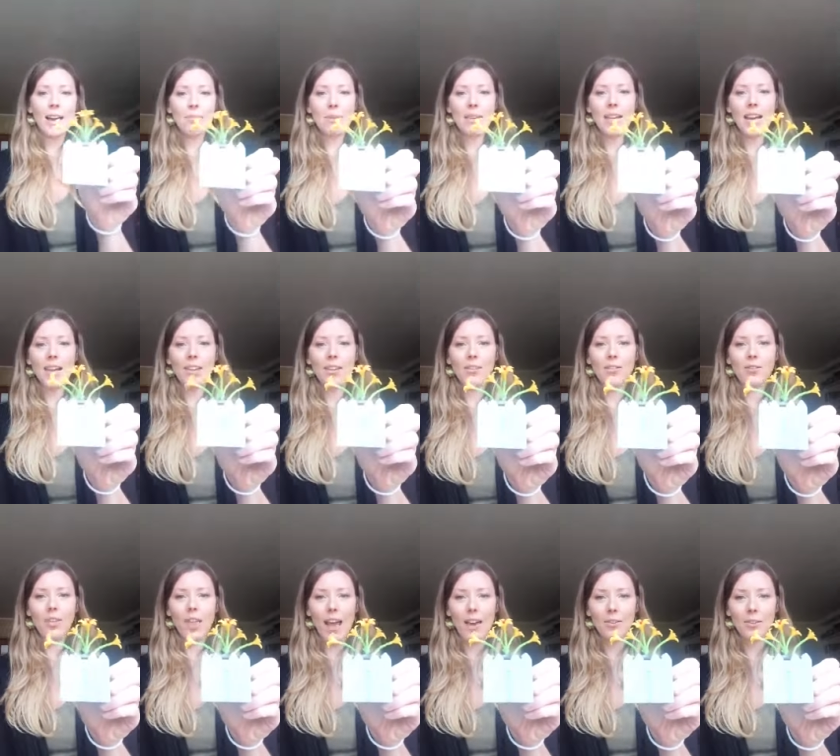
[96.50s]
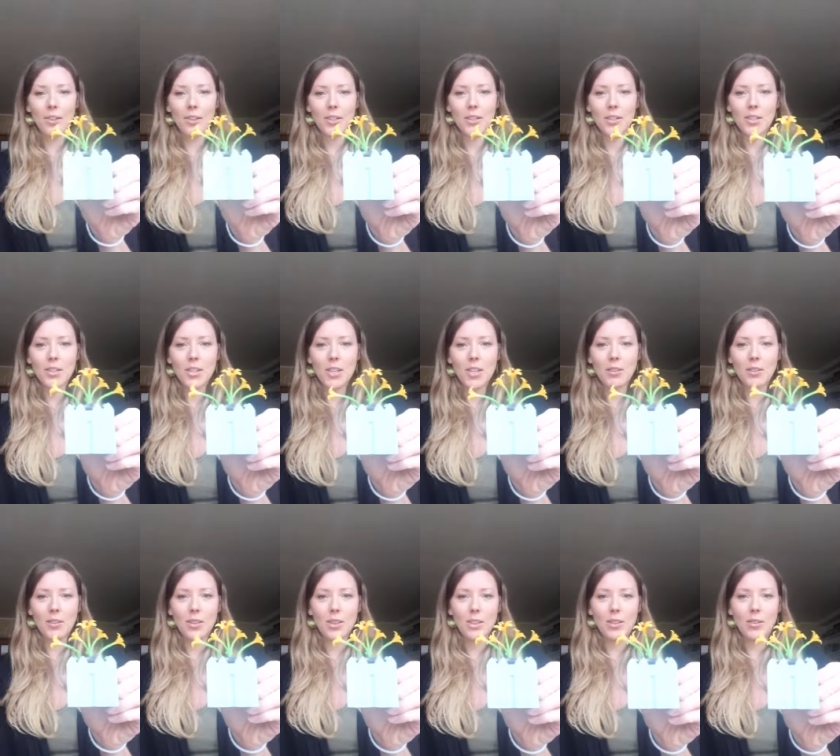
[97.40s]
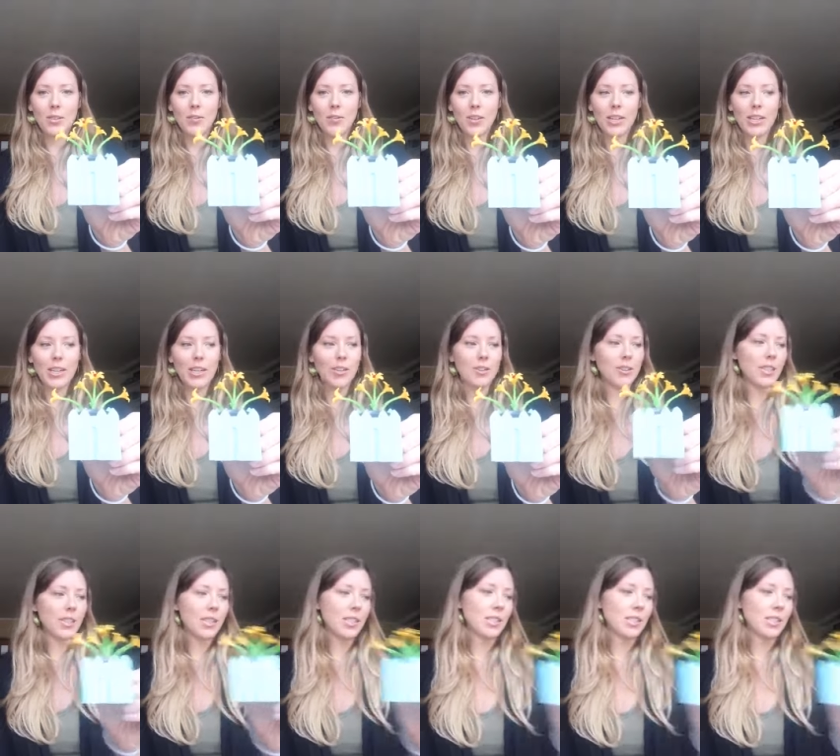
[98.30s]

yellow flowers to you. These are for you this